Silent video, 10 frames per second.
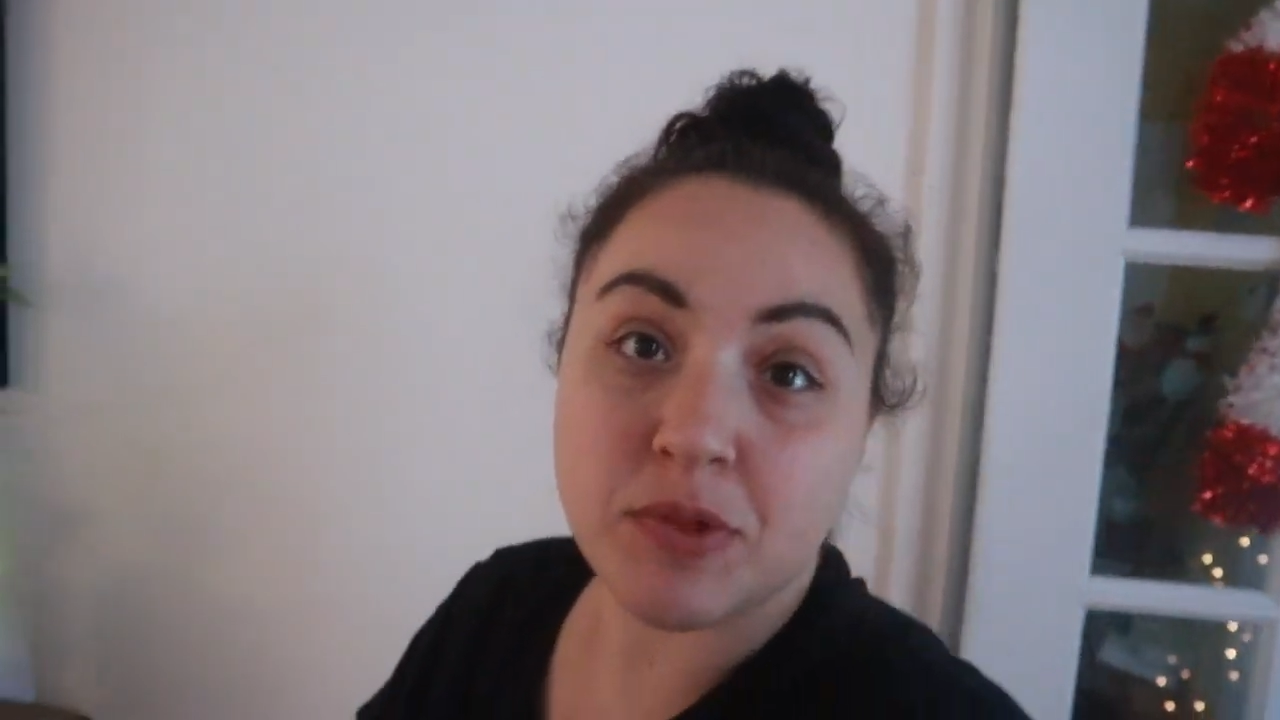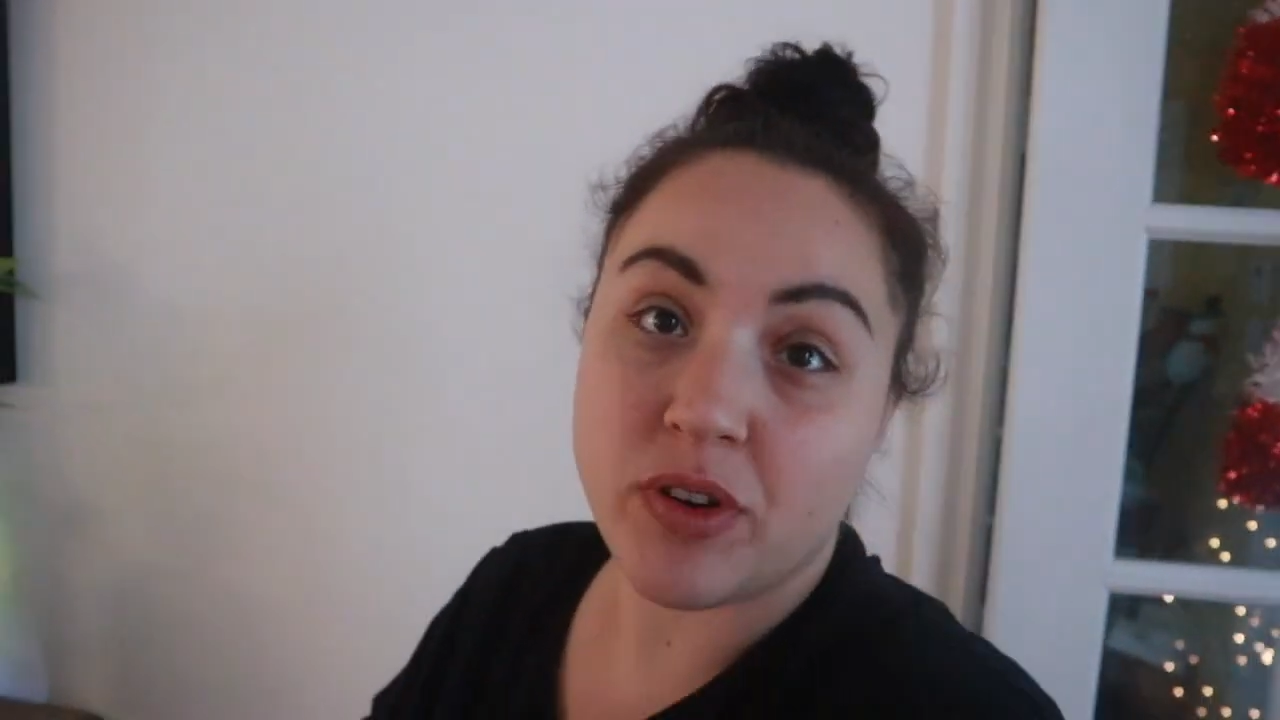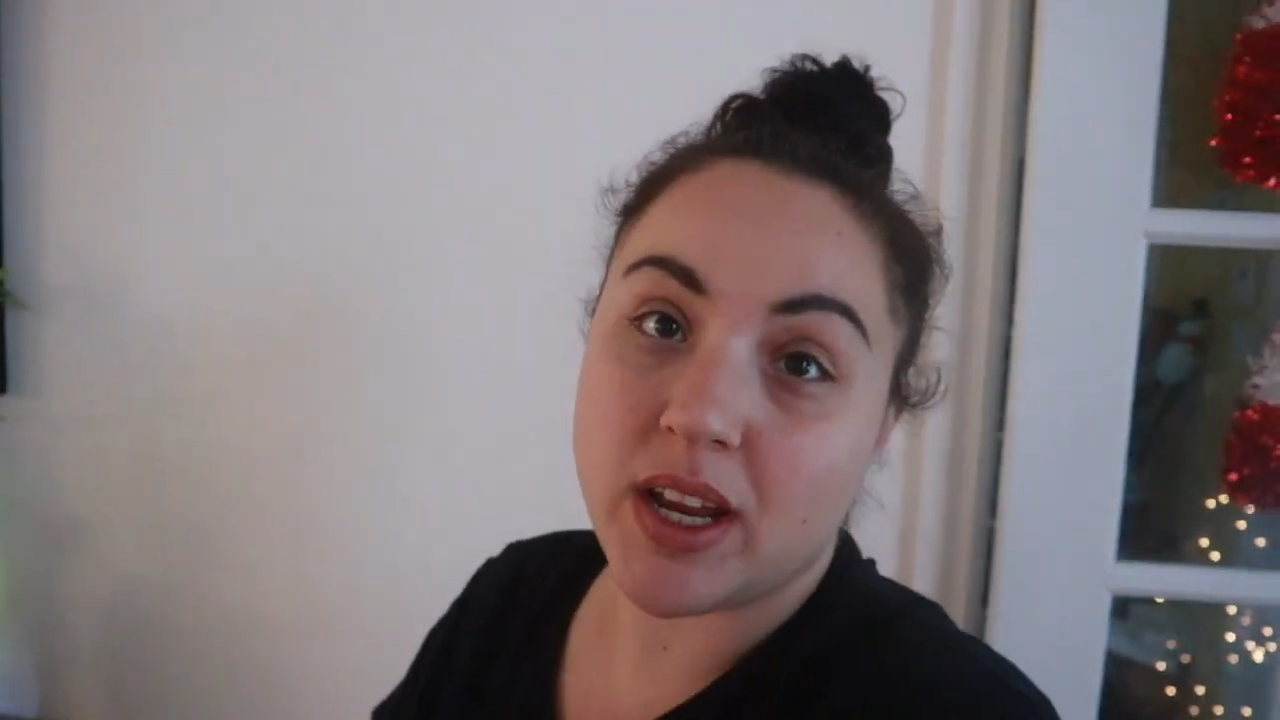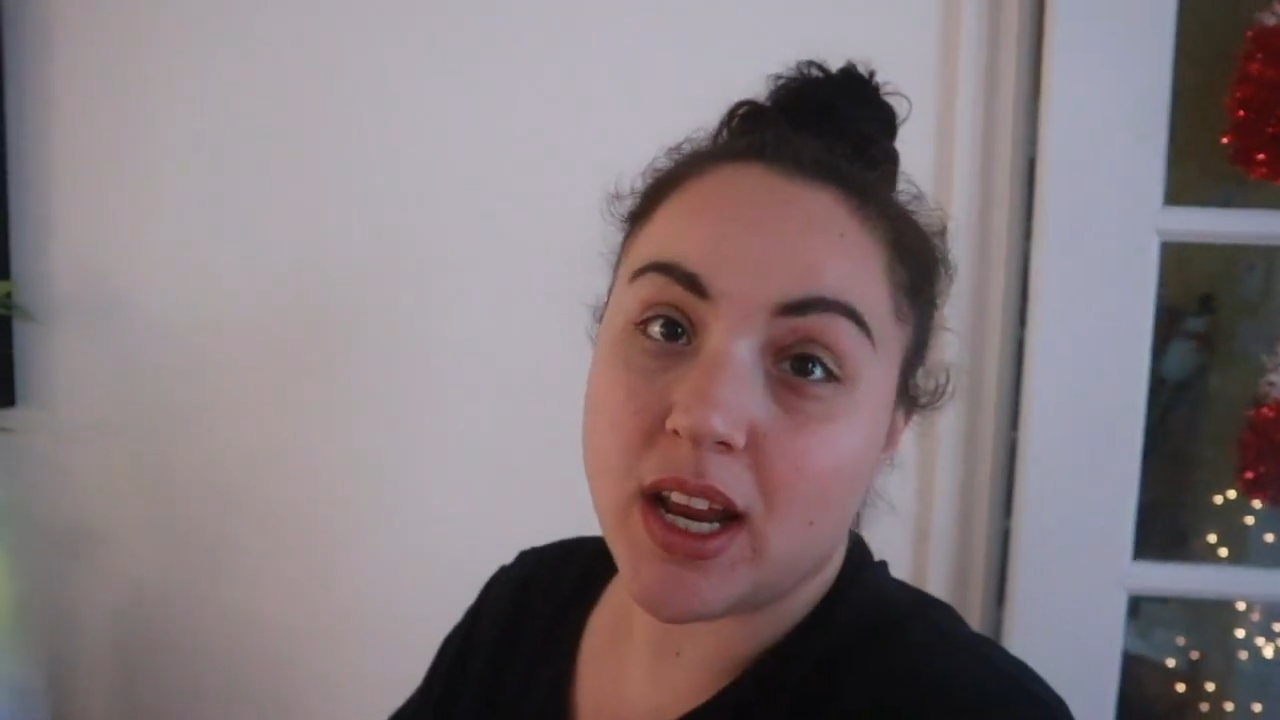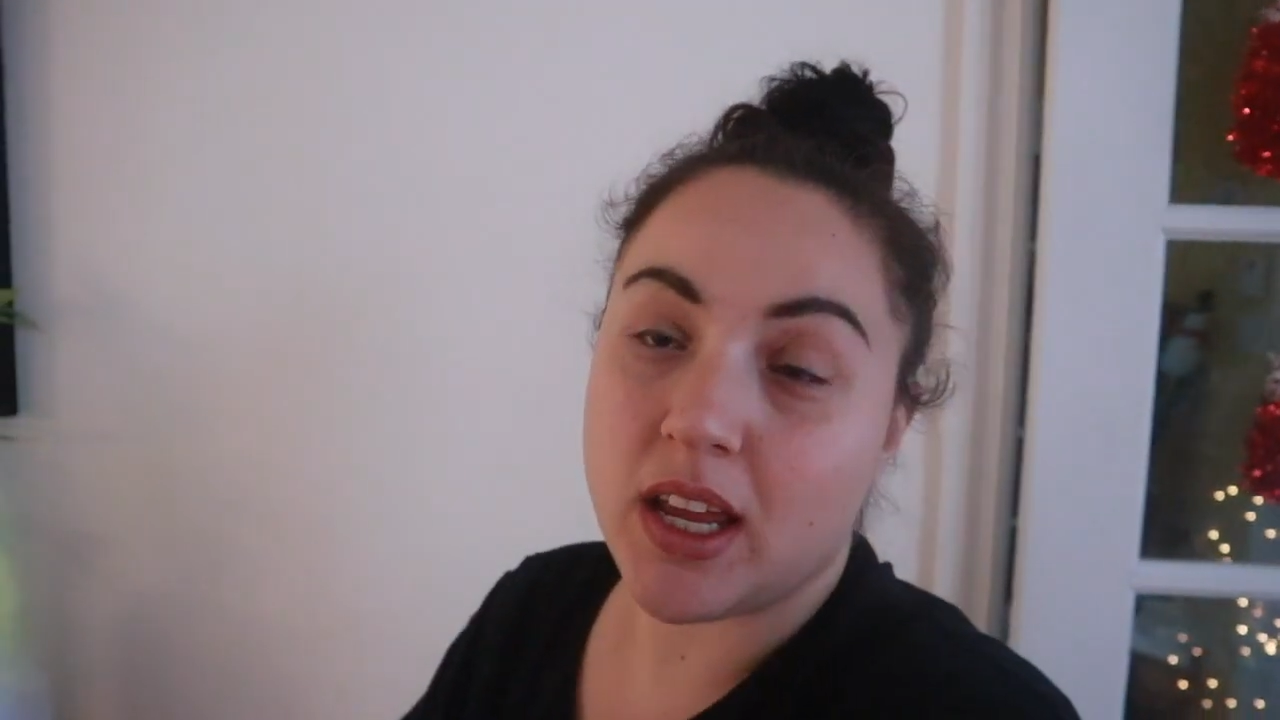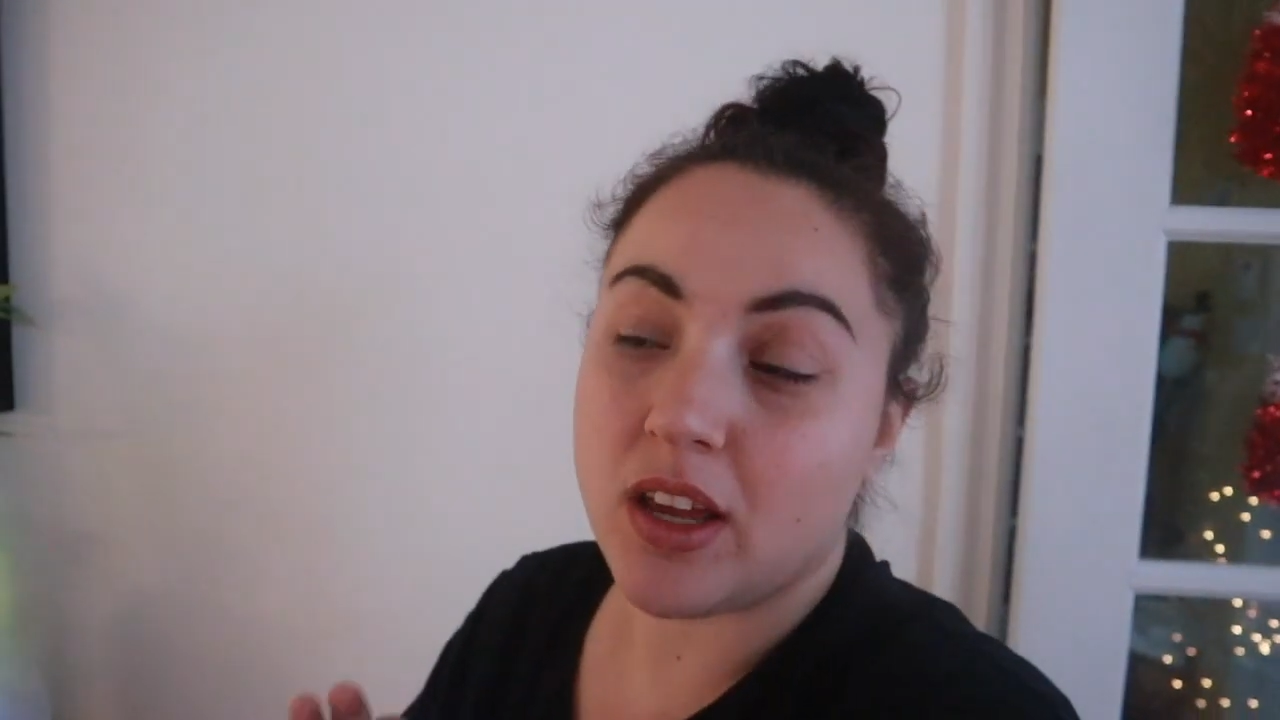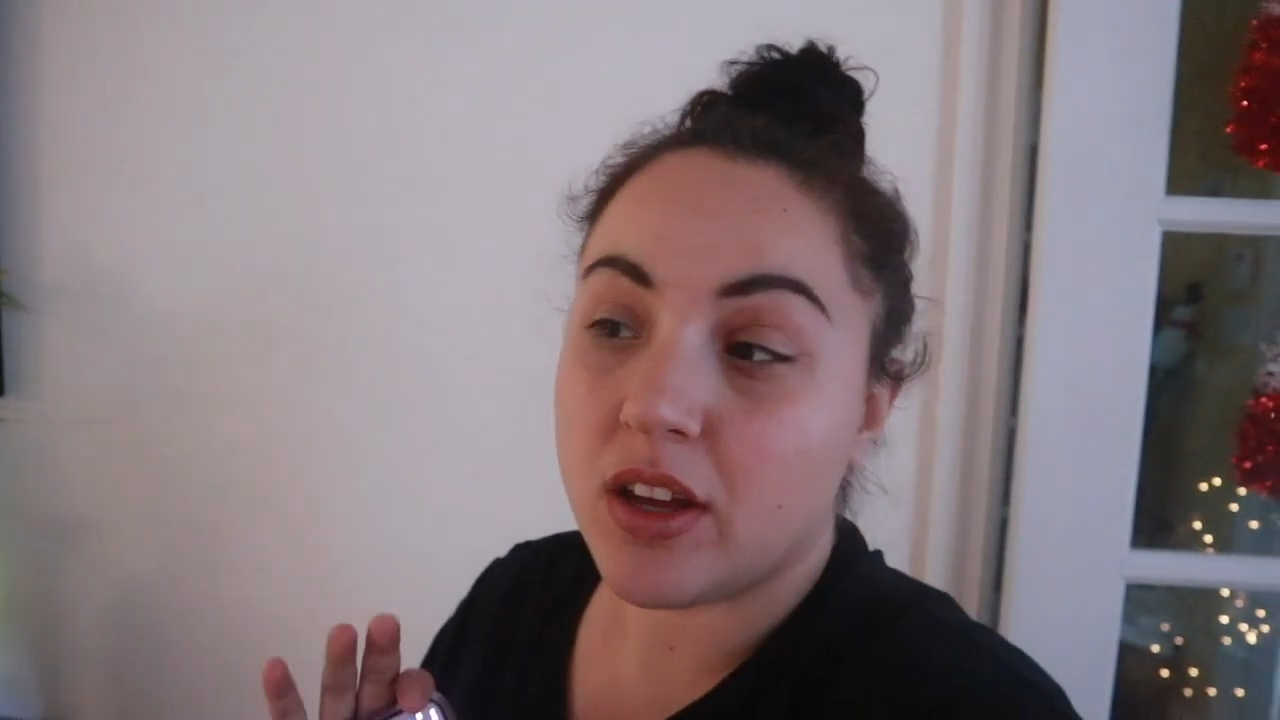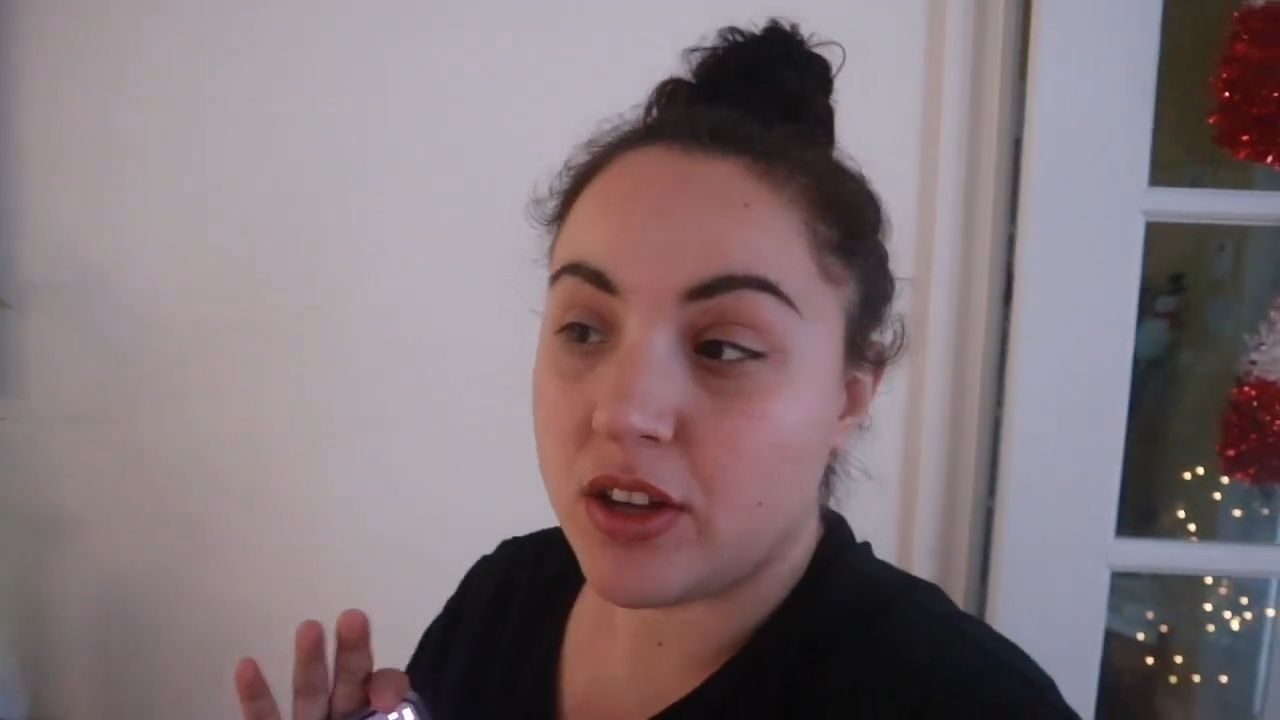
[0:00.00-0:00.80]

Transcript: training